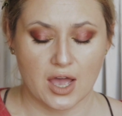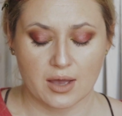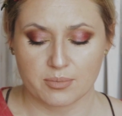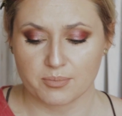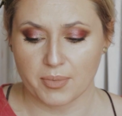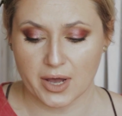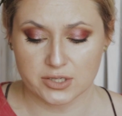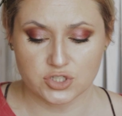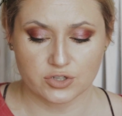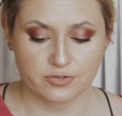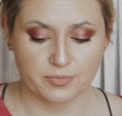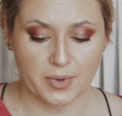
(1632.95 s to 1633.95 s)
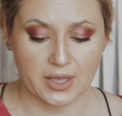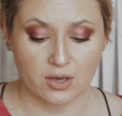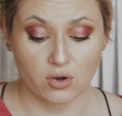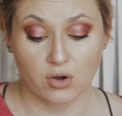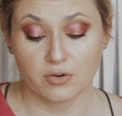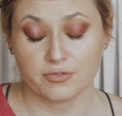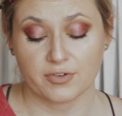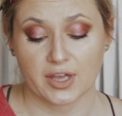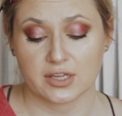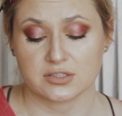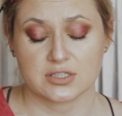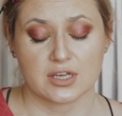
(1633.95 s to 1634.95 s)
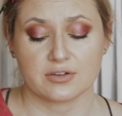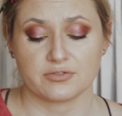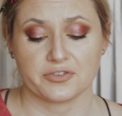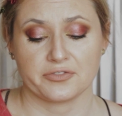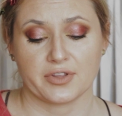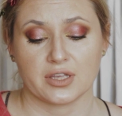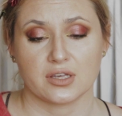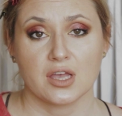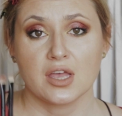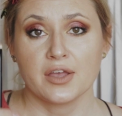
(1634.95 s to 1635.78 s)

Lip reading: a bunch of payoff and everything.